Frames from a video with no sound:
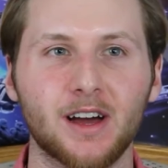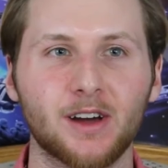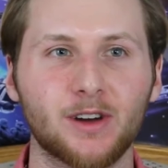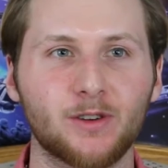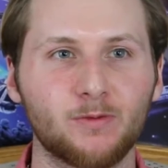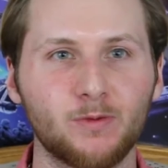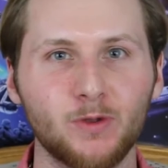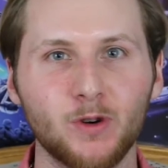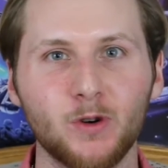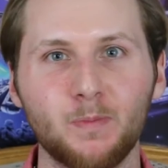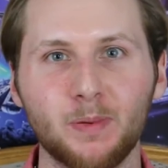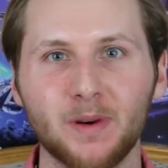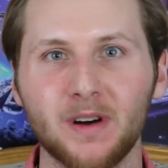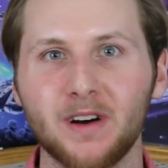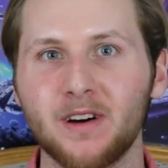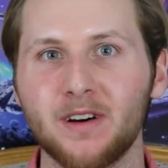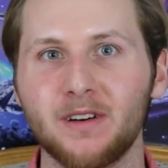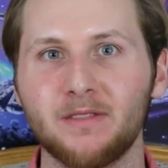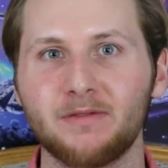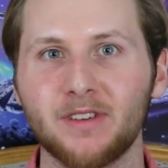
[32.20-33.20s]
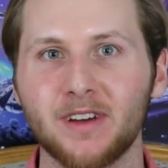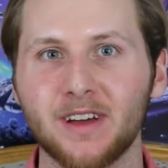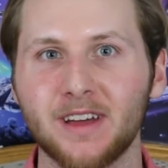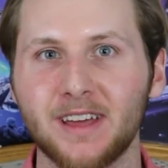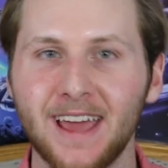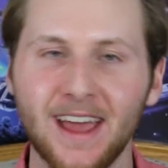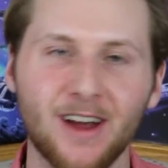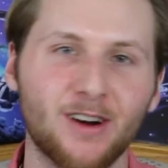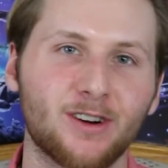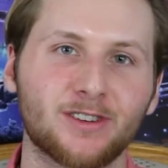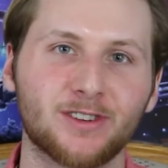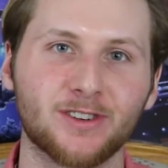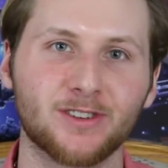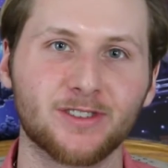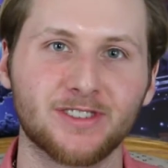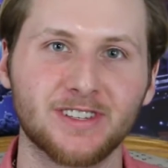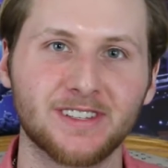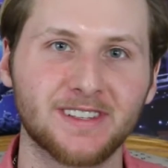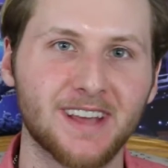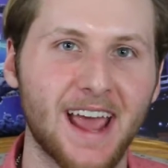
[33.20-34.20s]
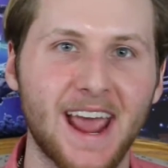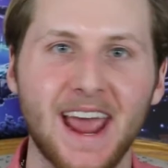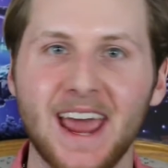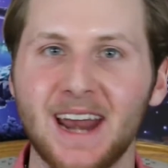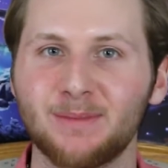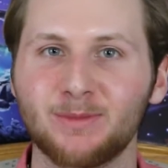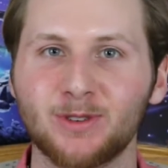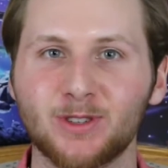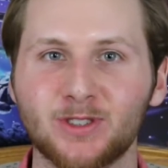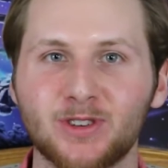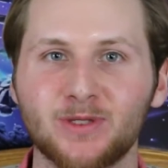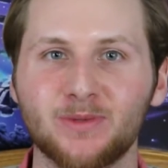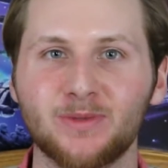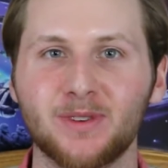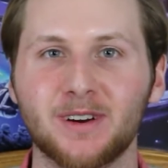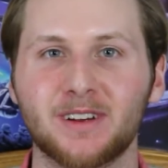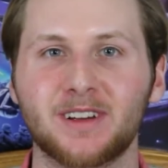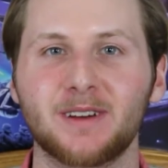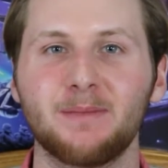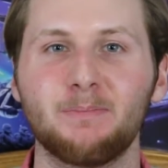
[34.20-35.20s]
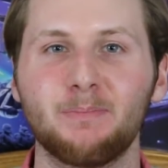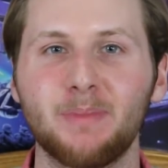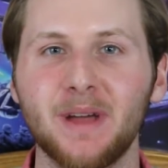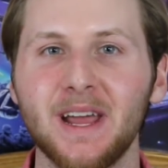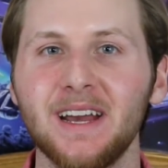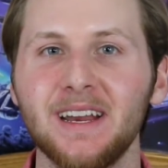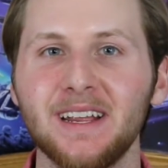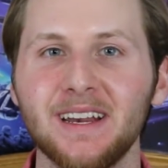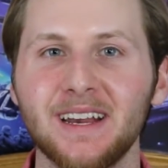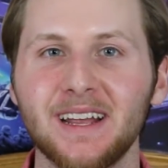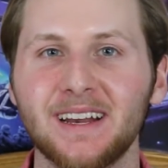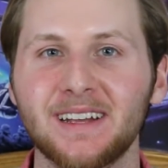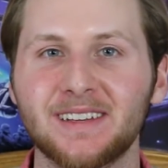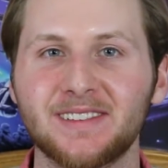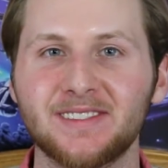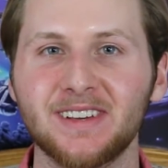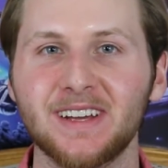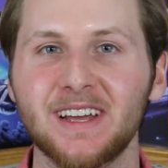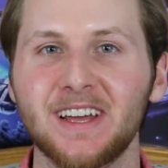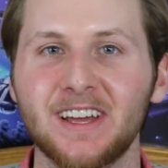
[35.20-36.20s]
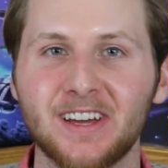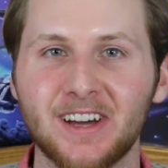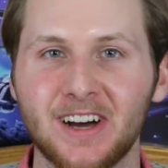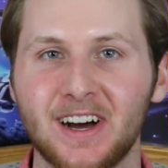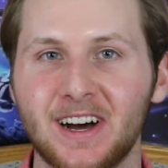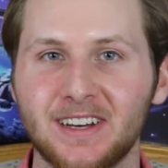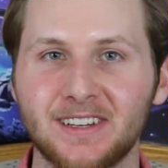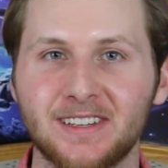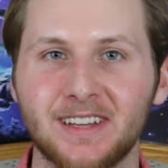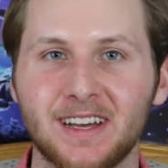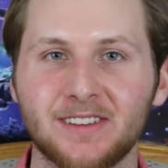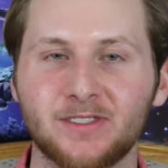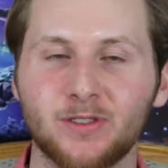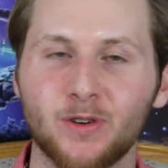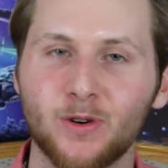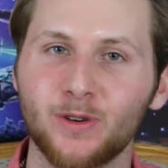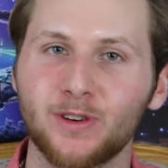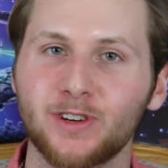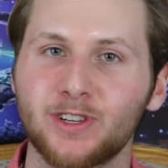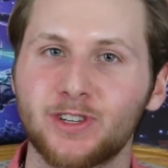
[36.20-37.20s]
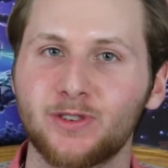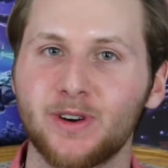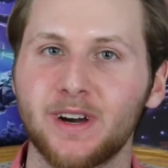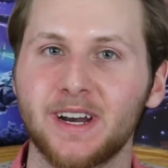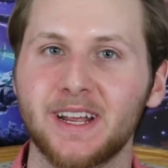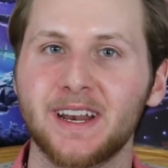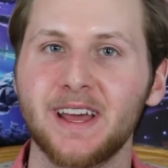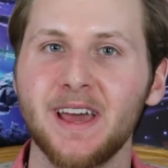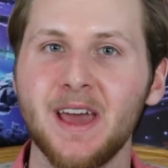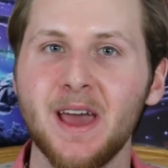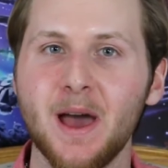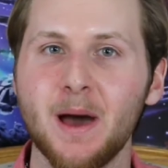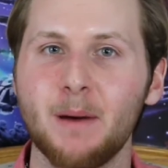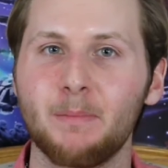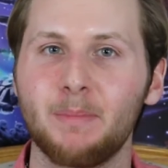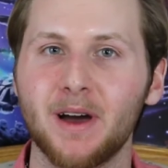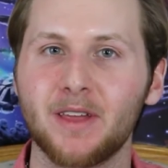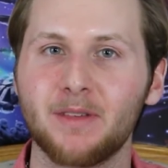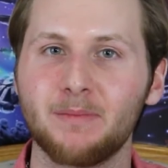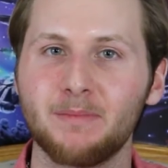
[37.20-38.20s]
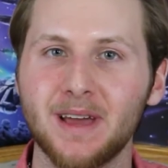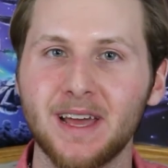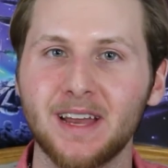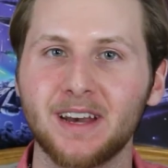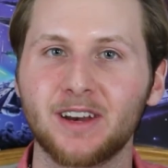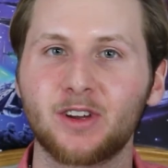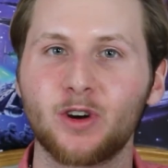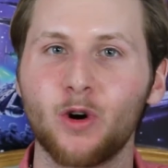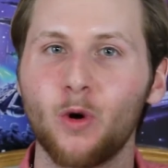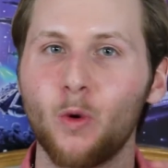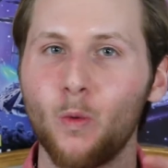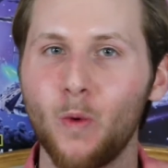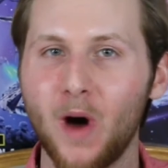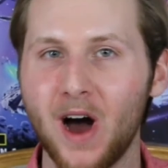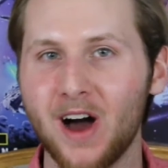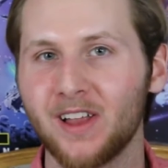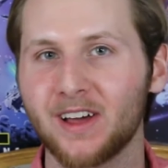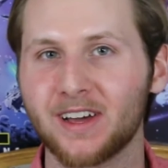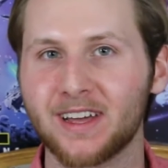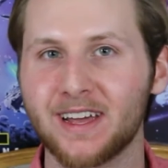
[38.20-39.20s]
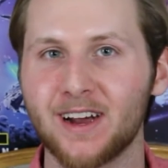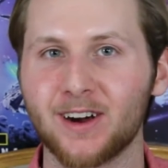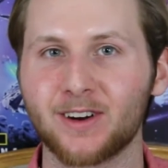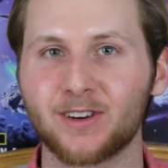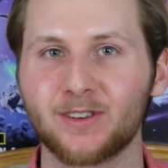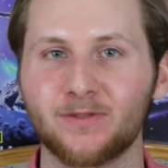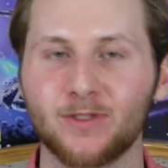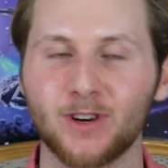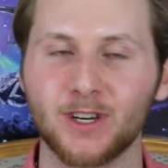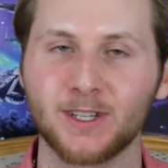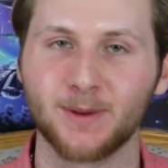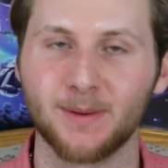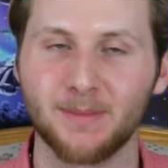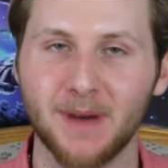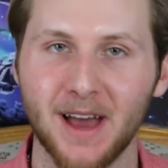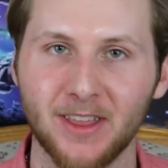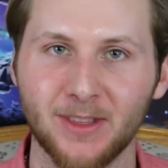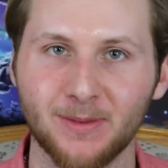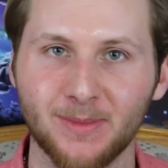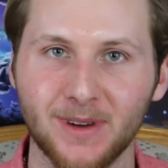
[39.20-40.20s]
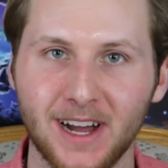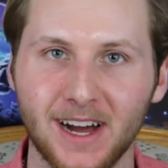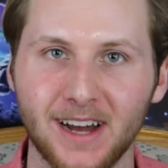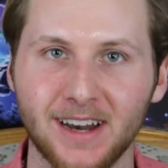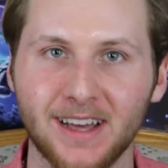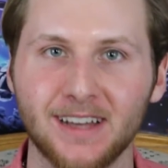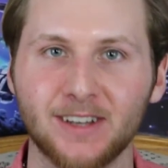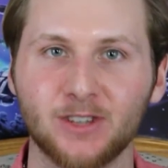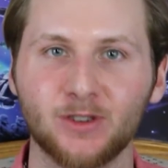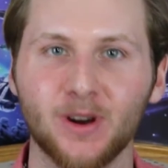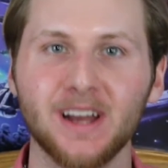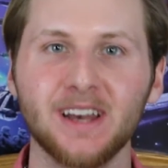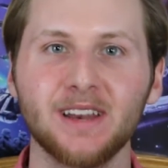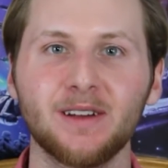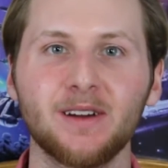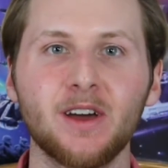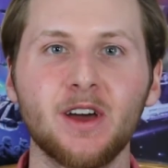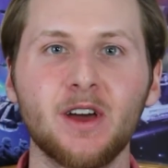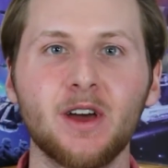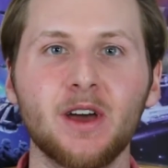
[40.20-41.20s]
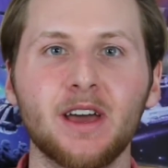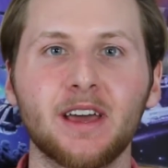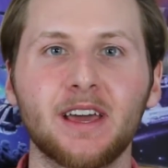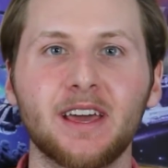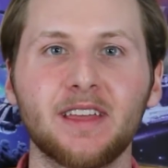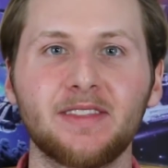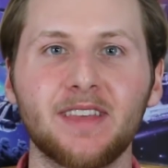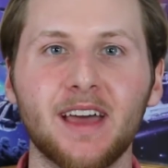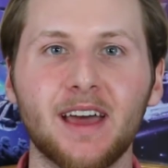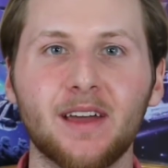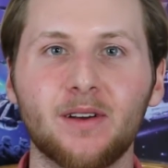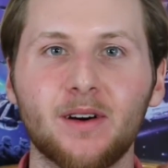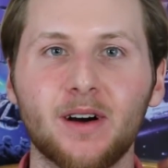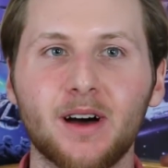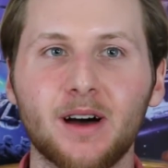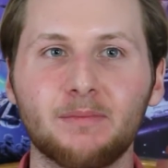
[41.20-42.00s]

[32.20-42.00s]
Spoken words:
group of characters, these animals who are competing in a singing contest orchestrated by the main koala character voiced by Matthew McConaughey, trying to get that